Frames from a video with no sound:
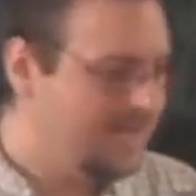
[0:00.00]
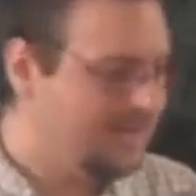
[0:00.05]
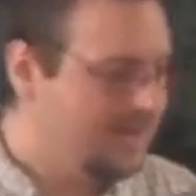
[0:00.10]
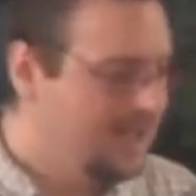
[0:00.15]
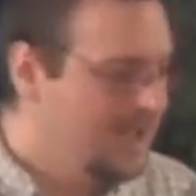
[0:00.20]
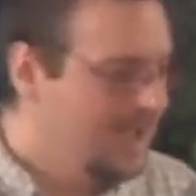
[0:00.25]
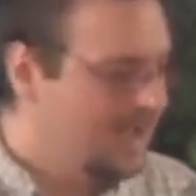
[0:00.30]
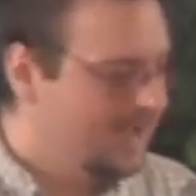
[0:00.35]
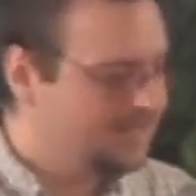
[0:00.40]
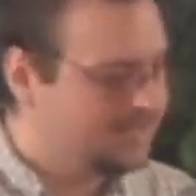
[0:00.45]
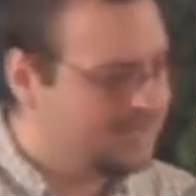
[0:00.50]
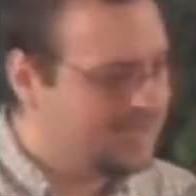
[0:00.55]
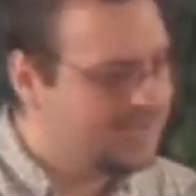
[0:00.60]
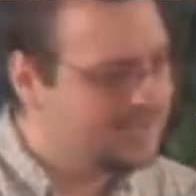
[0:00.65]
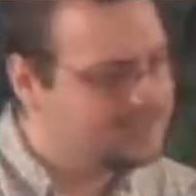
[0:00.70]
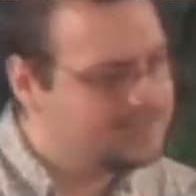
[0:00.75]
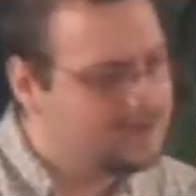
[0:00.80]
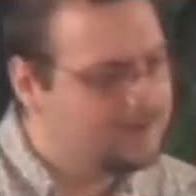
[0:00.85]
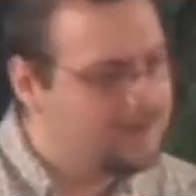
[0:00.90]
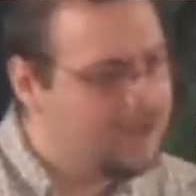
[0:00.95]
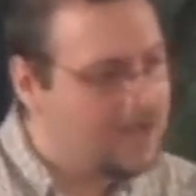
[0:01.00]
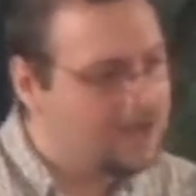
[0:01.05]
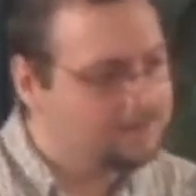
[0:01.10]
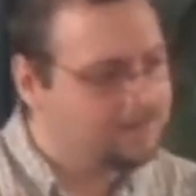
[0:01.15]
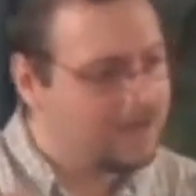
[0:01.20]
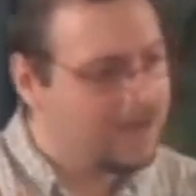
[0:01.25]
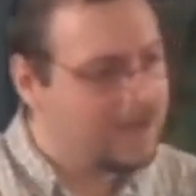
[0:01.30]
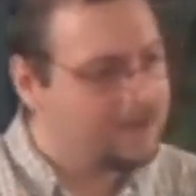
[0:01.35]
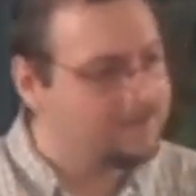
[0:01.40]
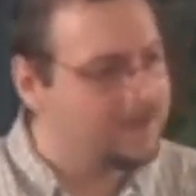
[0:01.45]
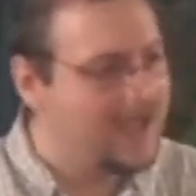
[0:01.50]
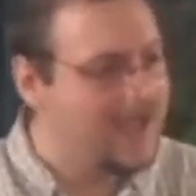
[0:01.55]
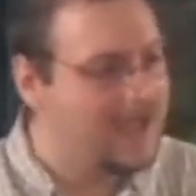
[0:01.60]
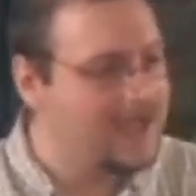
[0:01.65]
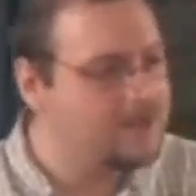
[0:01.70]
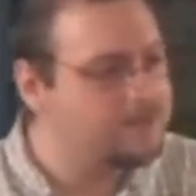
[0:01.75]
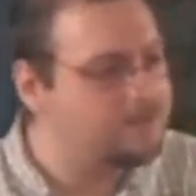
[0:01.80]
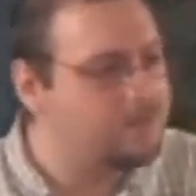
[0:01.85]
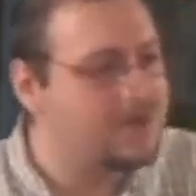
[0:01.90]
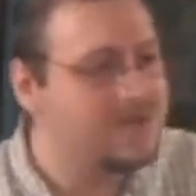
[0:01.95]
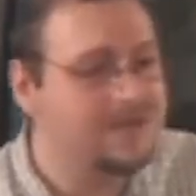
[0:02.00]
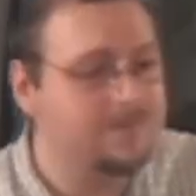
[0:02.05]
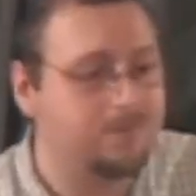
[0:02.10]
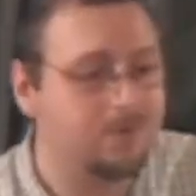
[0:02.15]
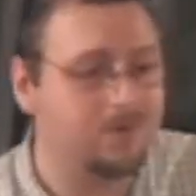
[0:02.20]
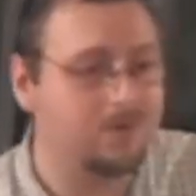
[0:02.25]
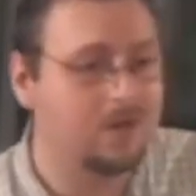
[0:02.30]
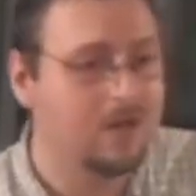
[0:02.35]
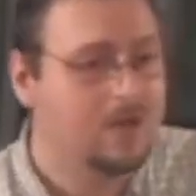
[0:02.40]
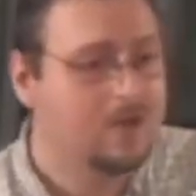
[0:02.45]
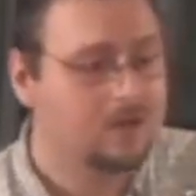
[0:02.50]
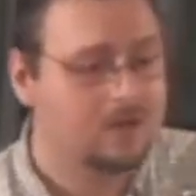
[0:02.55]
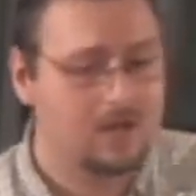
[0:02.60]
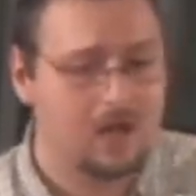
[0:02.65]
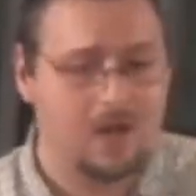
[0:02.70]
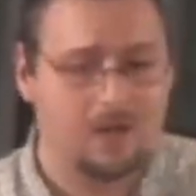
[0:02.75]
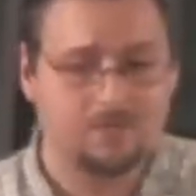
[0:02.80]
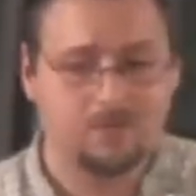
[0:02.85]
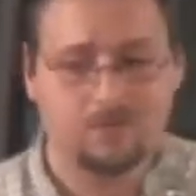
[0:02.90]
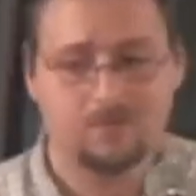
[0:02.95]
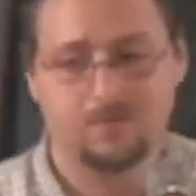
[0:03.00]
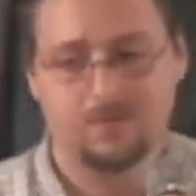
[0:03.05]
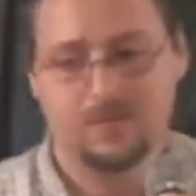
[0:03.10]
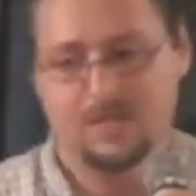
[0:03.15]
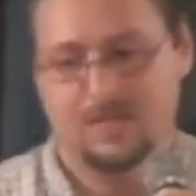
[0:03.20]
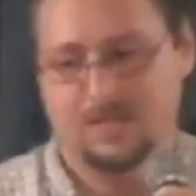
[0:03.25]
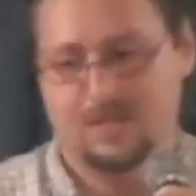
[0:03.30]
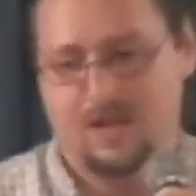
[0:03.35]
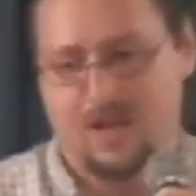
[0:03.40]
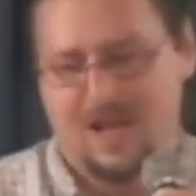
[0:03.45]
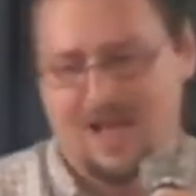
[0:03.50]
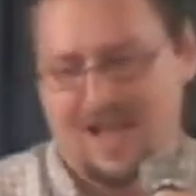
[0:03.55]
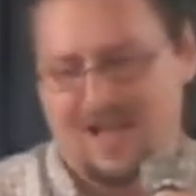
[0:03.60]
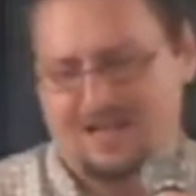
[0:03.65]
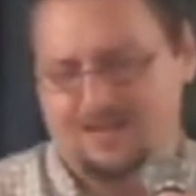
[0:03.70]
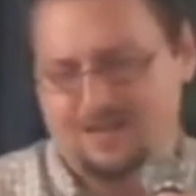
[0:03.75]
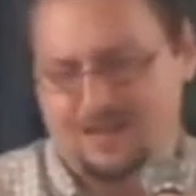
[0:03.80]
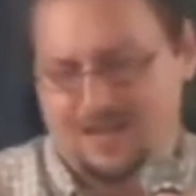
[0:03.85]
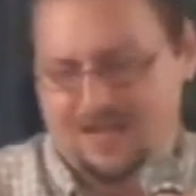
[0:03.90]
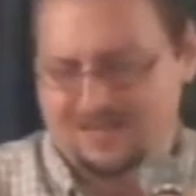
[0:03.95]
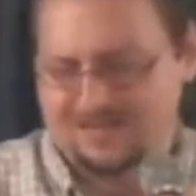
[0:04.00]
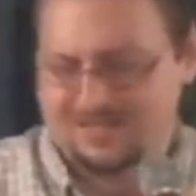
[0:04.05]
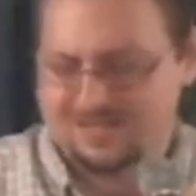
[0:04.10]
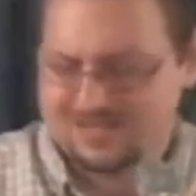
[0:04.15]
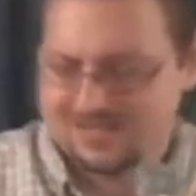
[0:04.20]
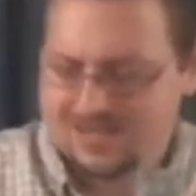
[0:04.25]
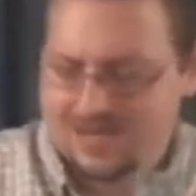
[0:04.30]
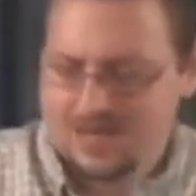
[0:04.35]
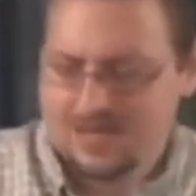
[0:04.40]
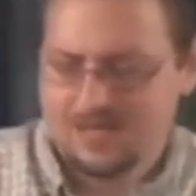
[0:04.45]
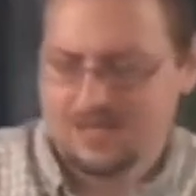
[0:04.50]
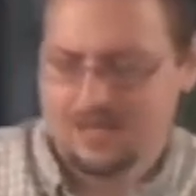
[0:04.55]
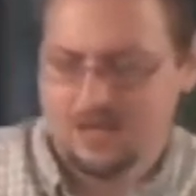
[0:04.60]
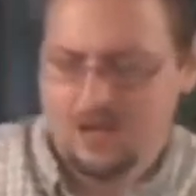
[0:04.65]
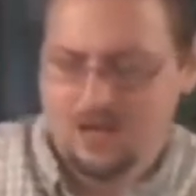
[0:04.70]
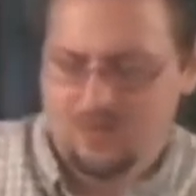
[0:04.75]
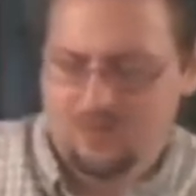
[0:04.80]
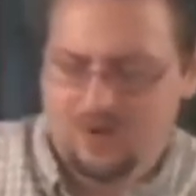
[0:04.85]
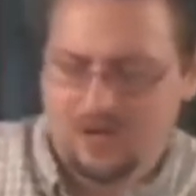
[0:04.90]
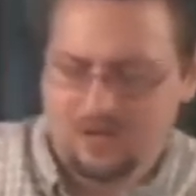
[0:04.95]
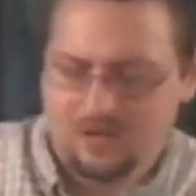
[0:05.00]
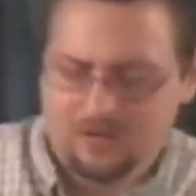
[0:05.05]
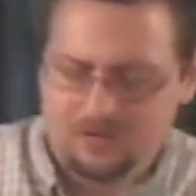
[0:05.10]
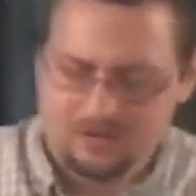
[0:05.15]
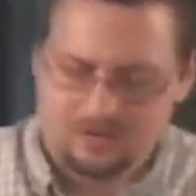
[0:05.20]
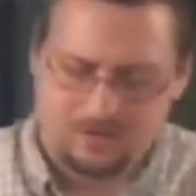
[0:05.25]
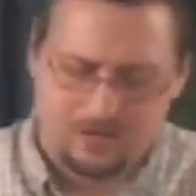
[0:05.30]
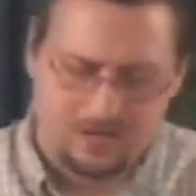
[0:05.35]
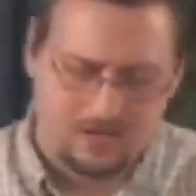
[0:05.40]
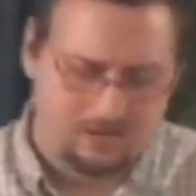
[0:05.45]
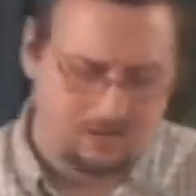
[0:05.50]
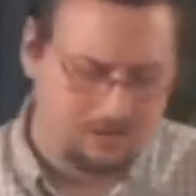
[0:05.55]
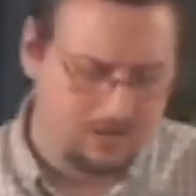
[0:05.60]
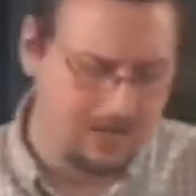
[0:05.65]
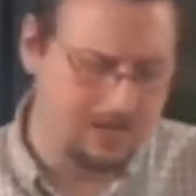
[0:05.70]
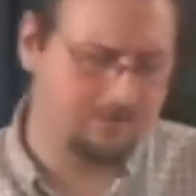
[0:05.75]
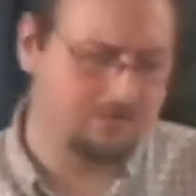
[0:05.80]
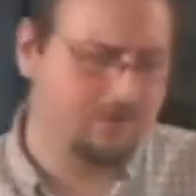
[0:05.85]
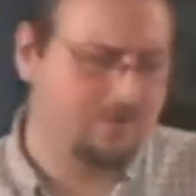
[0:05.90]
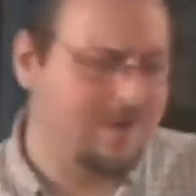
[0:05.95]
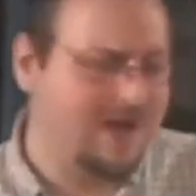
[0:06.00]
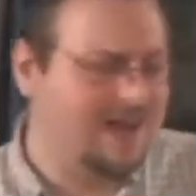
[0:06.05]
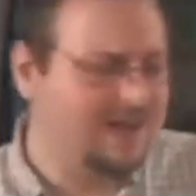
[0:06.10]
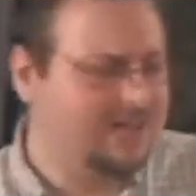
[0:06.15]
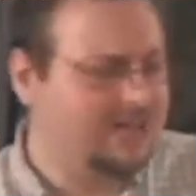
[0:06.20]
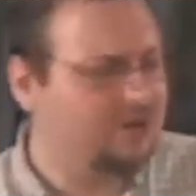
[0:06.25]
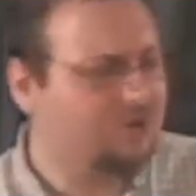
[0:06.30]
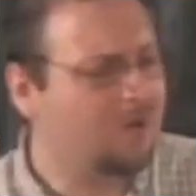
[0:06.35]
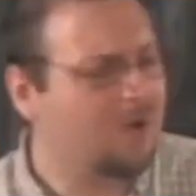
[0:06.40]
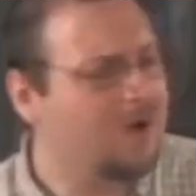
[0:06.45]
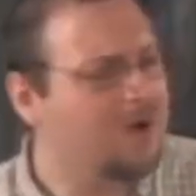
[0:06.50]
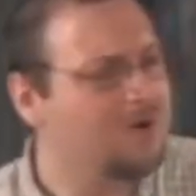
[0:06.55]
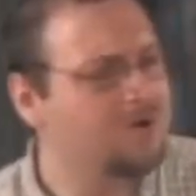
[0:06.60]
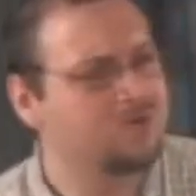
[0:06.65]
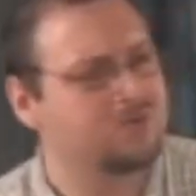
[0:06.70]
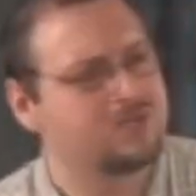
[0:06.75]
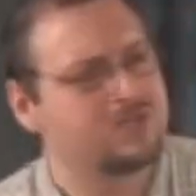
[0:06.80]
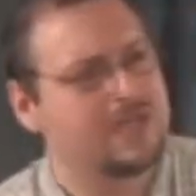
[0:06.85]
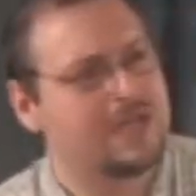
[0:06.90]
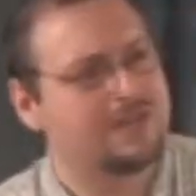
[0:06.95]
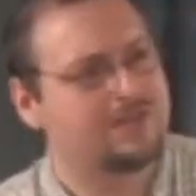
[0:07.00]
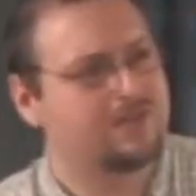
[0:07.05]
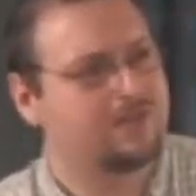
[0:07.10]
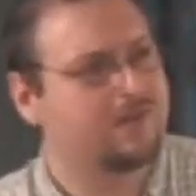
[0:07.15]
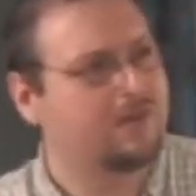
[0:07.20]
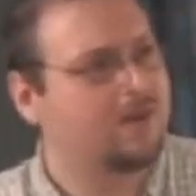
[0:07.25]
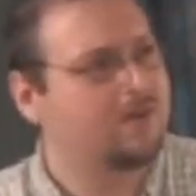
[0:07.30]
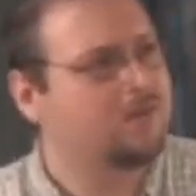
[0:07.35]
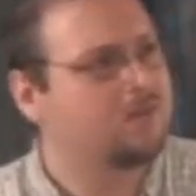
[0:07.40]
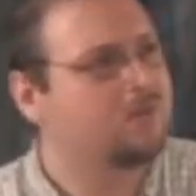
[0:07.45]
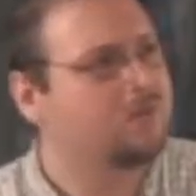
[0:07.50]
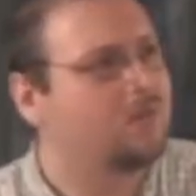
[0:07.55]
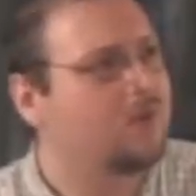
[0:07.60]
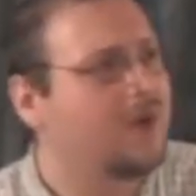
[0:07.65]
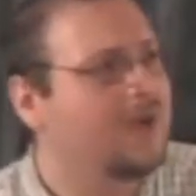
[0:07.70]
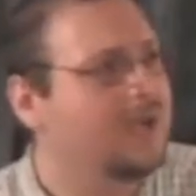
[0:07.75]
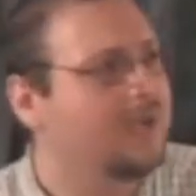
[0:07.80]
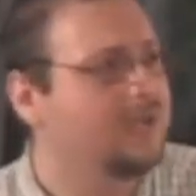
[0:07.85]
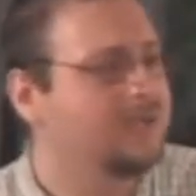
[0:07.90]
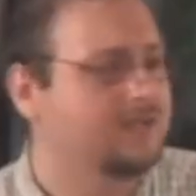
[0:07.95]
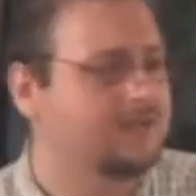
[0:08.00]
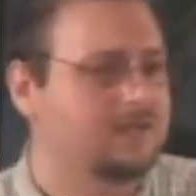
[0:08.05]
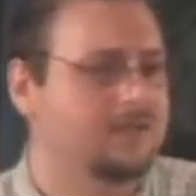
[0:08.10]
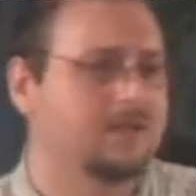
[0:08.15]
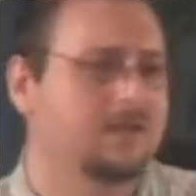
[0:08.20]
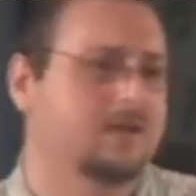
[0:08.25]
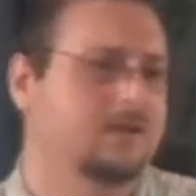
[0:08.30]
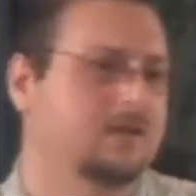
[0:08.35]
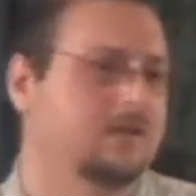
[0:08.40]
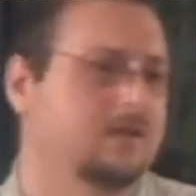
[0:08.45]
And, and guys, I've, I've, I've had people come to me and, and, and say, well, everybody grows at their own rate.